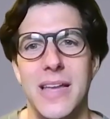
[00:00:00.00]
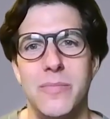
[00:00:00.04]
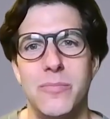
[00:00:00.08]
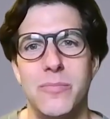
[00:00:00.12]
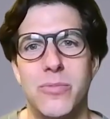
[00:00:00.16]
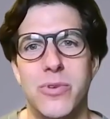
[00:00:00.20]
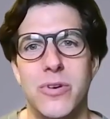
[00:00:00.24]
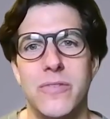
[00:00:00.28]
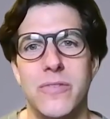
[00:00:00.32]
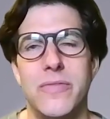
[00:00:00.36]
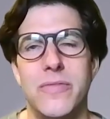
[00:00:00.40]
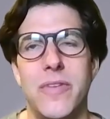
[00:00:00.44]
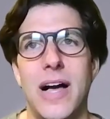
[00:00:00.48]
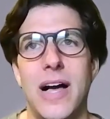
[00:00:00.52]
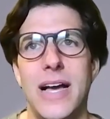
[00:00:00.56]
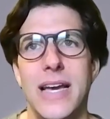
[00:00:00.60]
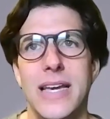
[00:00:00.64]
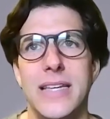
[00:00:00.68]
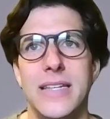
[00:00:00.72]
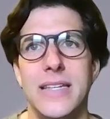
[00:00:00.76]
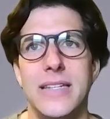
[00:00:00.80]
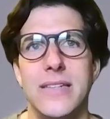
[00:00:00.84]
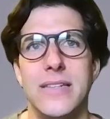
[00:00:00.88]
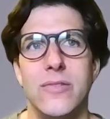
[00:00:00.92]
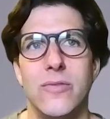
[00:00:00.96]
and
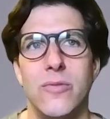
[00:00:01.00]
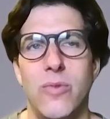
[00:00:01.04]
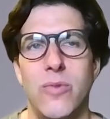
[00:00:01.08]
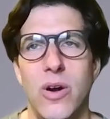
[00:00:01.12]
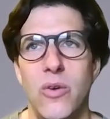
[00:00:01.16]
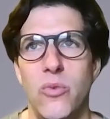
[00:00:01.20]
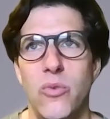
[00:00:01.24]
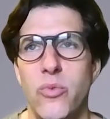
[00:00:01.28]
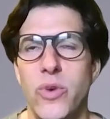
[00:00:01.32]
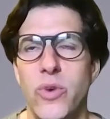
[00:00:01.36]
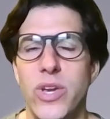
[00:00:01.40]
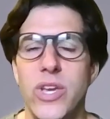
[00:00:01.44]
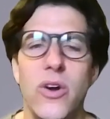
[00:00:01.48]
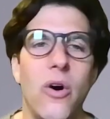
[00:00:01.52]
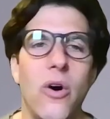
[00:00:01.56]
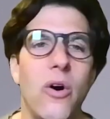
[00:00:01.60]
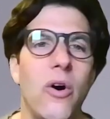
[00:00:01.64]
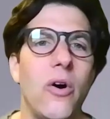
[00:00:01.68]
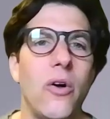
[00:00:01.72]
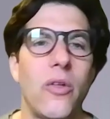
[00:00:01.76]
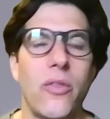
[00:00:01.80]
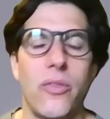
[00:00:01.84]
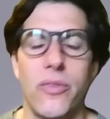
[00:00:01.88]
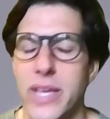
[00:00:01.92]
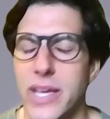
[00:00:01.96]
provide what
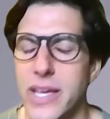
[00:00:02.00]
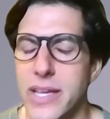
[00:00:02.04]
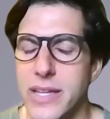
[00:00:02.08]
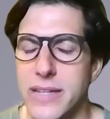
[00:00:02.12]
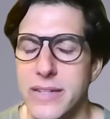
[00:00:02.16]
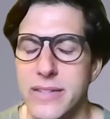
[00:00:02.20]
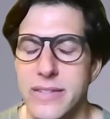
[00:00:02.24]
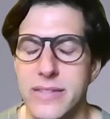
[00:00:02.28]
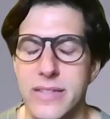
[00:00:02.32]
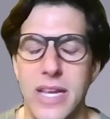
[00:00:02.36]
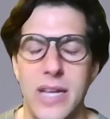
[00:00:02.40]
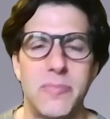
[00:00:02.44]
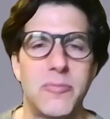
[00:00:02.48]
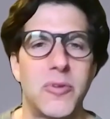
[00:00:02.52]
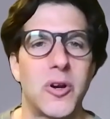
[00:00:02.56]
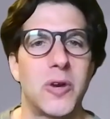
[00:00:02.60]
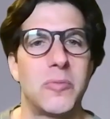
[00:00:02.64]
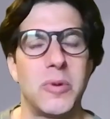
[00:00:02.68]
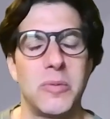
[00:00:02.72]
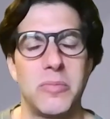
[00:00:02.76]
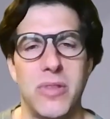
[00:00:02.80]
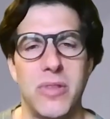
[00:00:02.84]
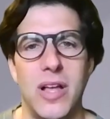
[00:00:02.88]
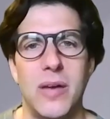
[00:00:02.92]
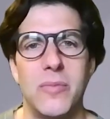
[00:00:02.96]
we all
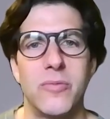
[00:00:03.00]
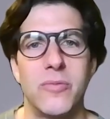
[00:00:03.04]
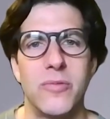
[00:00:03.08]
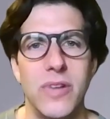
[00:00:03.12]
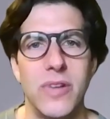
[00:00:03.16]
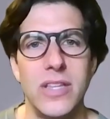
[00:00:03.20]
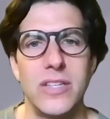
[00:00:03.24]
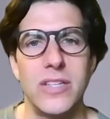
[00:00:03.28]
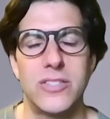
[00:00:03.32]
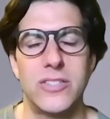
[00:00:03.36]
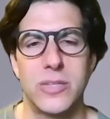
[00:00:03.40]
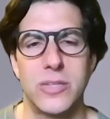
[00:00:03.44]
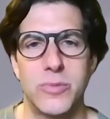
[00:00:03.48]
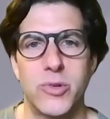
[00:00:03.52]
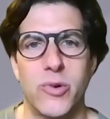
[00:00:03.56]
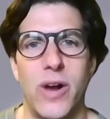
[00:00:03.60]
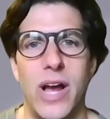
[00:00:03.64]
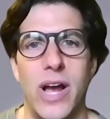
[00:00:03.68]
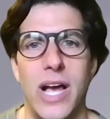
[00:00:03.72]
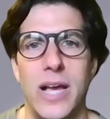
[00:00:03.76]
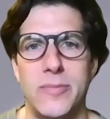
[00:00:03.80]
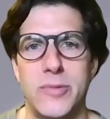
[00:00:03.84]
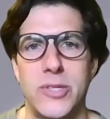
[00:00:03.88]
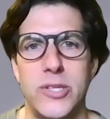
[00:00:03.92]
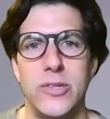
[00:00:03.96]
at Purple Plum really
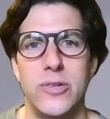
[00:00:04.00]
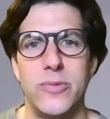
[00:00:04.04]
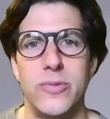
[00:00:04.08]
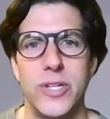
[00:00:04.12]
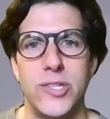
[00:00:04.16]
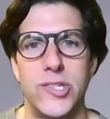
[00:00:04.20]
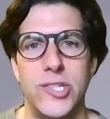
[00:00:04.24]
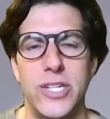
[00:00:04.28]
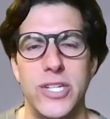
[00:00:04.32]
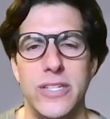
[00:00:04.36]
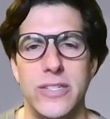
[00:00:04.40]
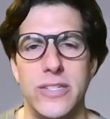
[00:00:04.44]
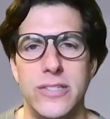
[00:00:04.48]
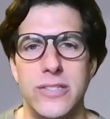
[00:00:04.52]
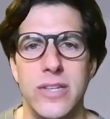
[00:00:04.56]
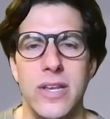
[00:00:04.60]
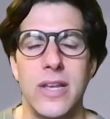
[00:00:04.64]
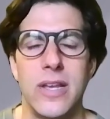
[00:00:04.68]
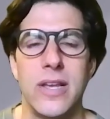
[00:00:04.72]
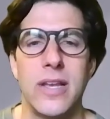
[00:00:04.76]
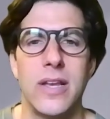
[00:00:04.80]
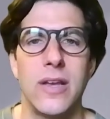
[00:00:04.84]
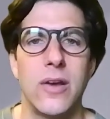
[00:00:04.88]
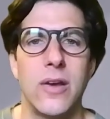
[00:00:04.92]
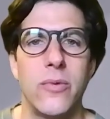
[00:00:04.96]
subscribe to, which
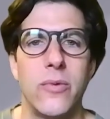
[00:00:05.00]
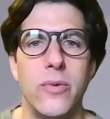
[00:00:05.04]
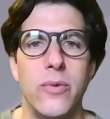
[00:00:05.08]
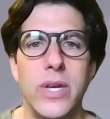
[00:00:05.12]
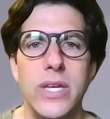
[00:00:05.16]
is